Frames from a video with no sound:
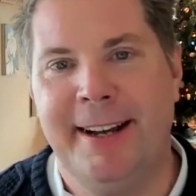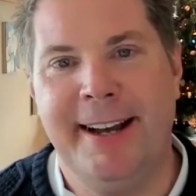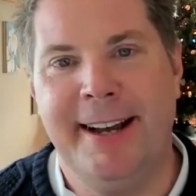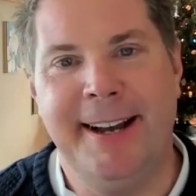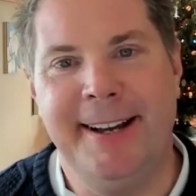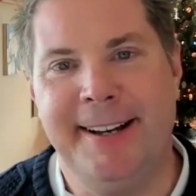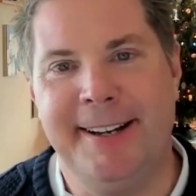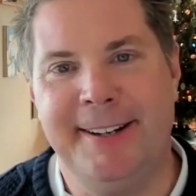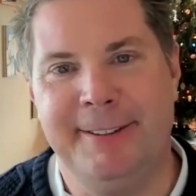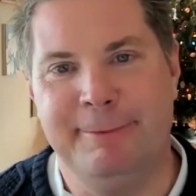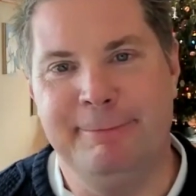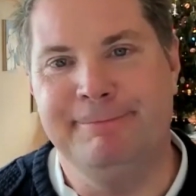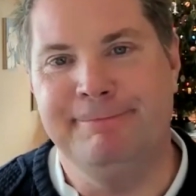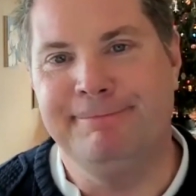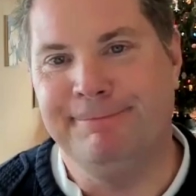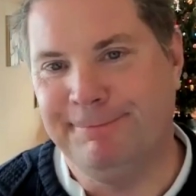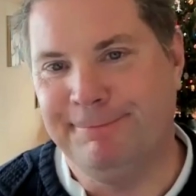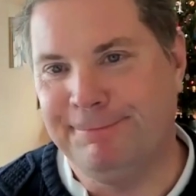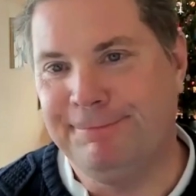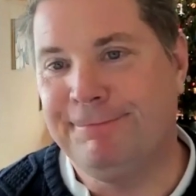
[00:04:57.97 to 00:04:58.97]

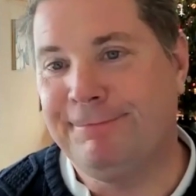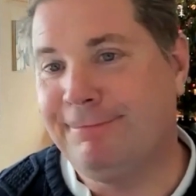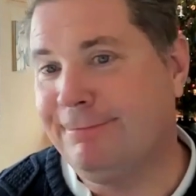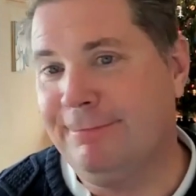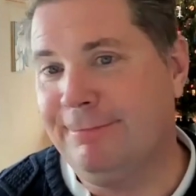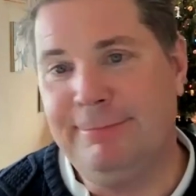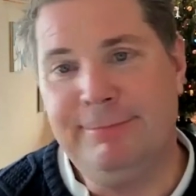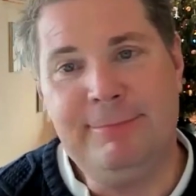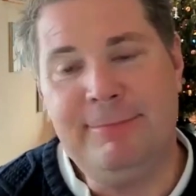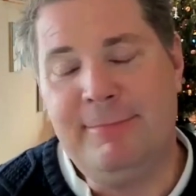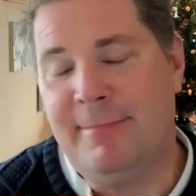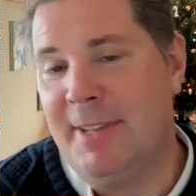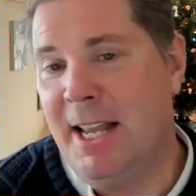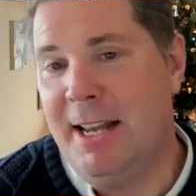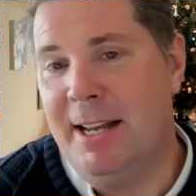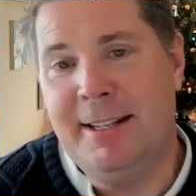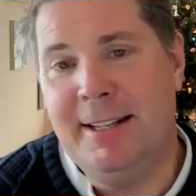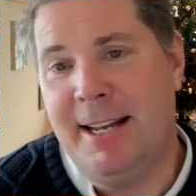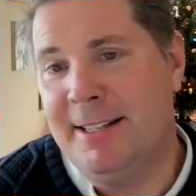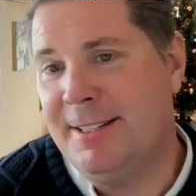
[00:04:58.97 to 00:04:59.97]
And
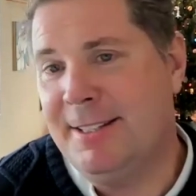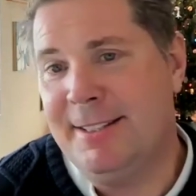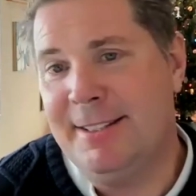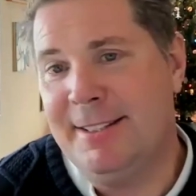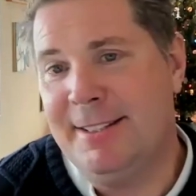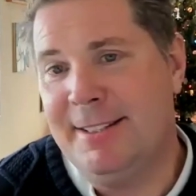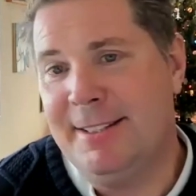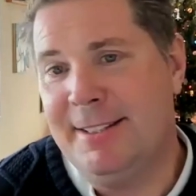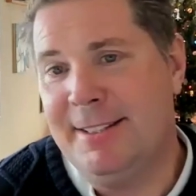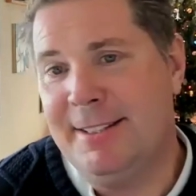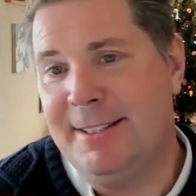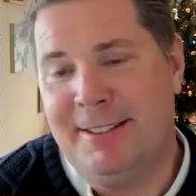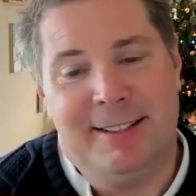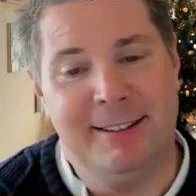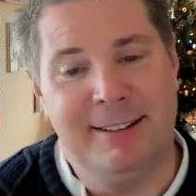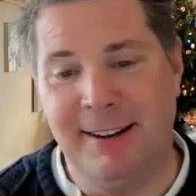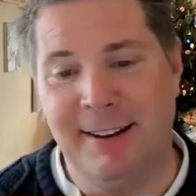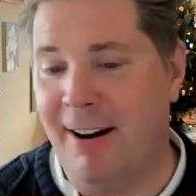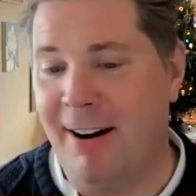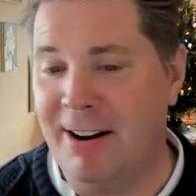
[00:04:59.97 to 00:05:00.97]
that's
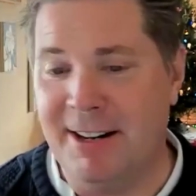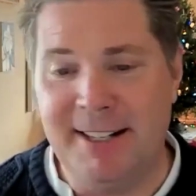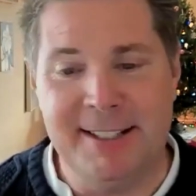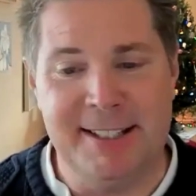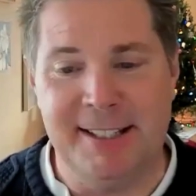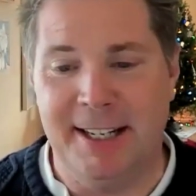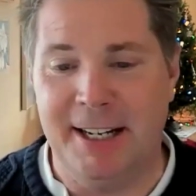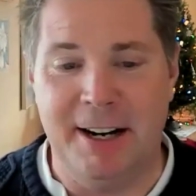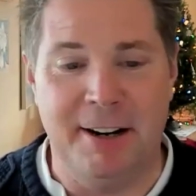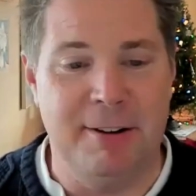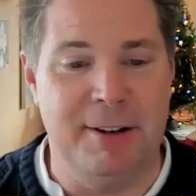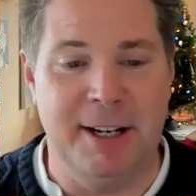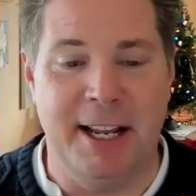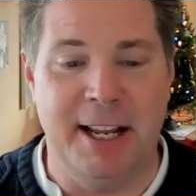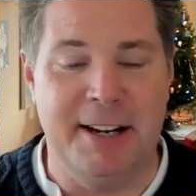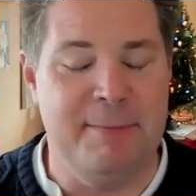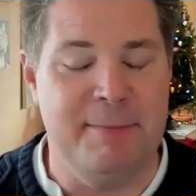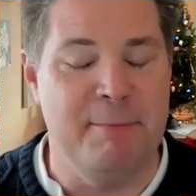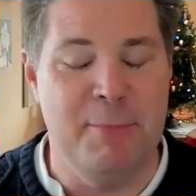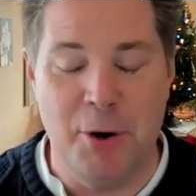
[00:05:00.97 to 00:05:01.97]
honestly,
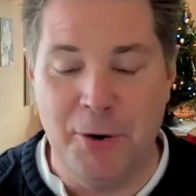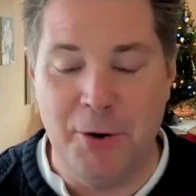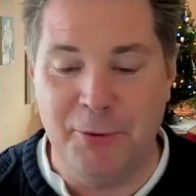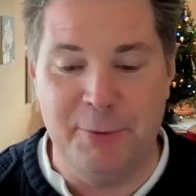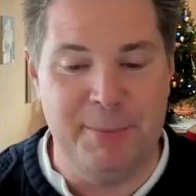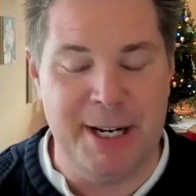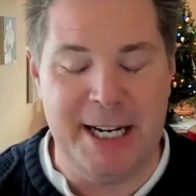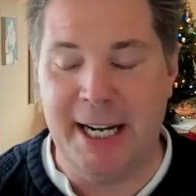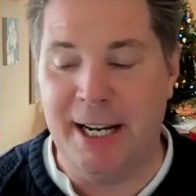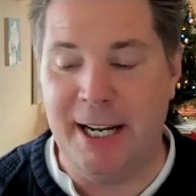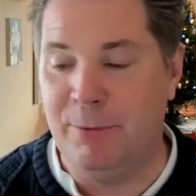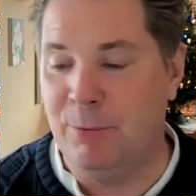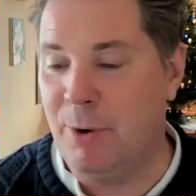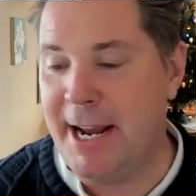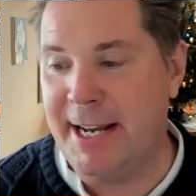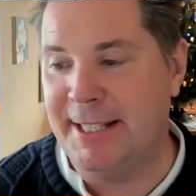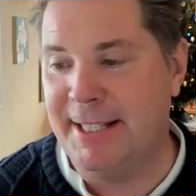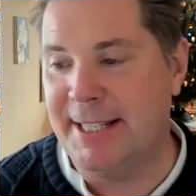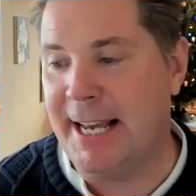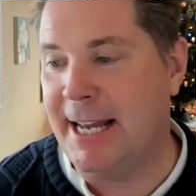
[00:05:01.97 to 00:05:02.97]
it moved
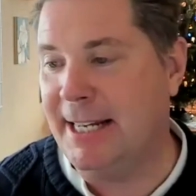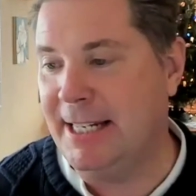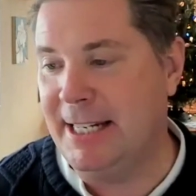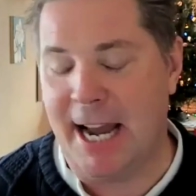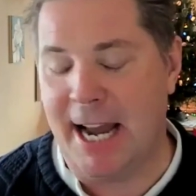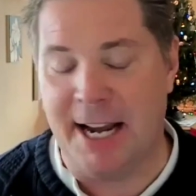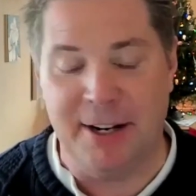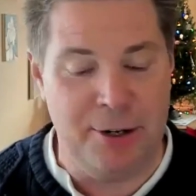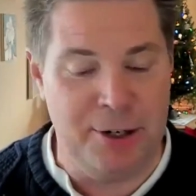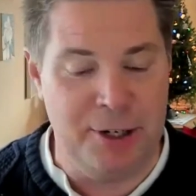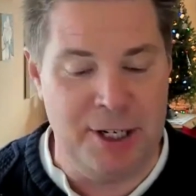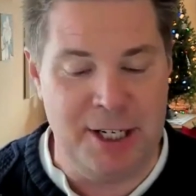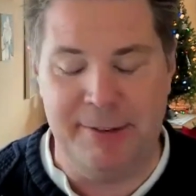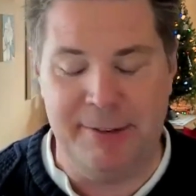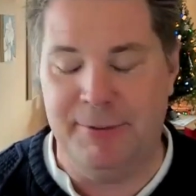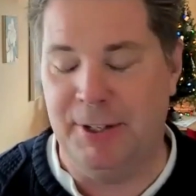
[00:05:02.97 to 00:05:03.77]
me in ways I